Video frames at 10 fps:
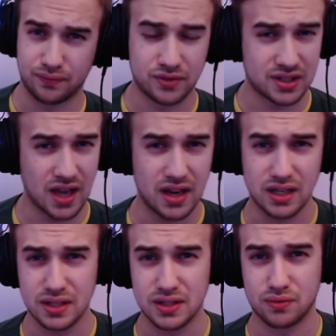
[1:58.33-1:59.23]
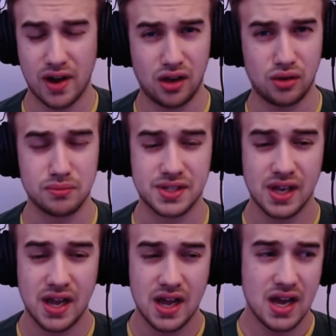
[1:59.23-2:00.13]
settings, realms,
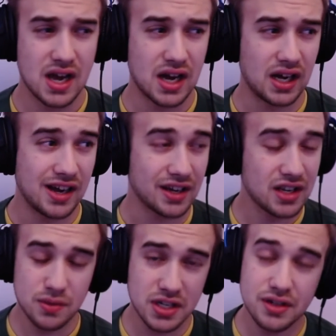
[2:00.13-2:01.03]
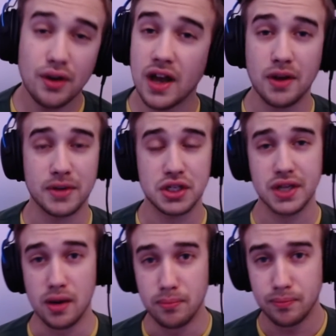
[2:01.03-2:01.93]
because we just don't have that much
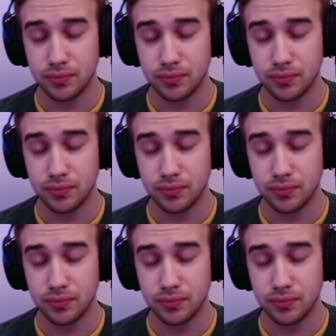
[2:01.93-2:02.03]
time.